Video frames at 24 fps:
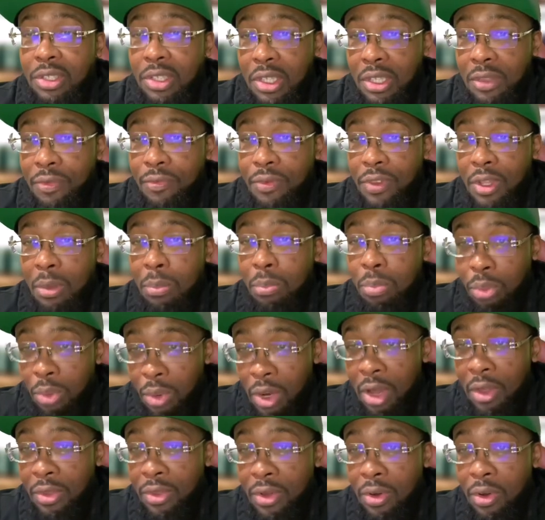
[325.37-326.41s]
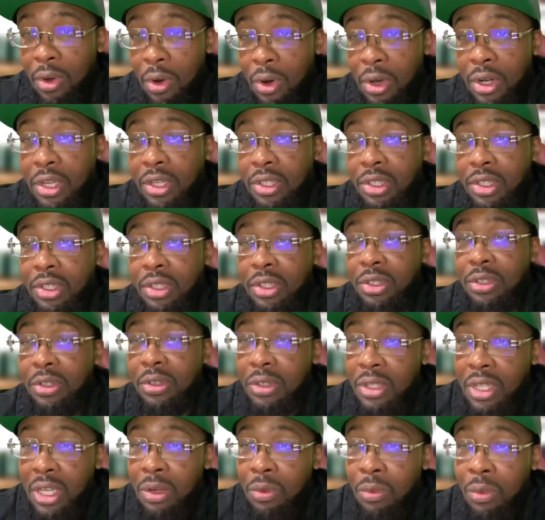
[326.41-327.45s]
of the brother or the sister
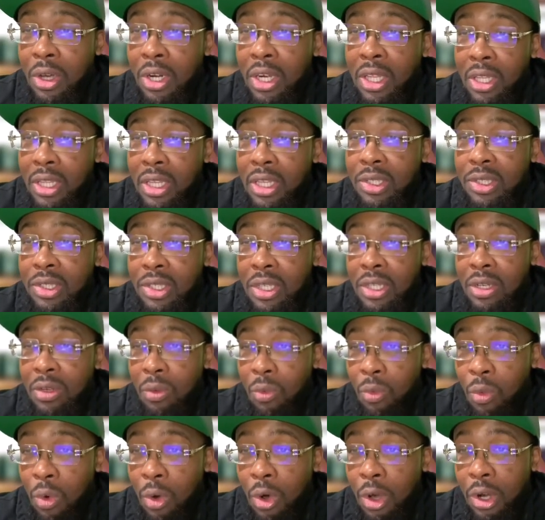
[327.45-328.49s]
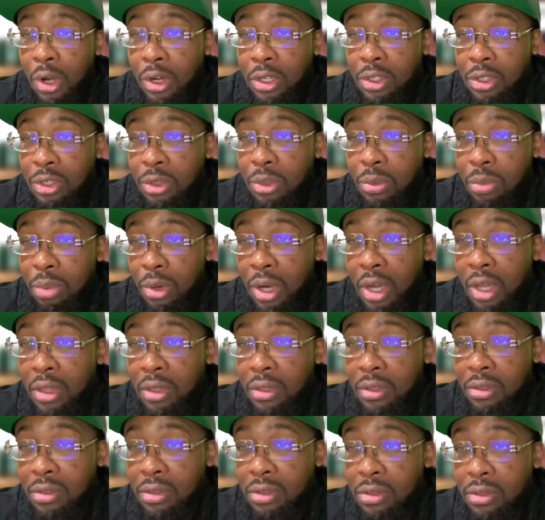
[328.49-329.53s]
didn't want to listen, one or two
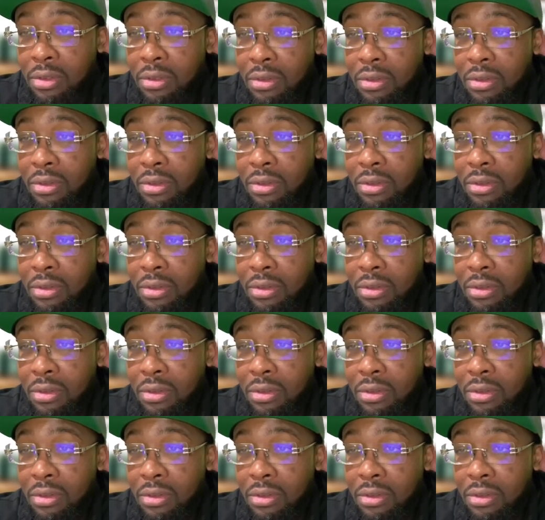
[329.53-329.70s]
brothers,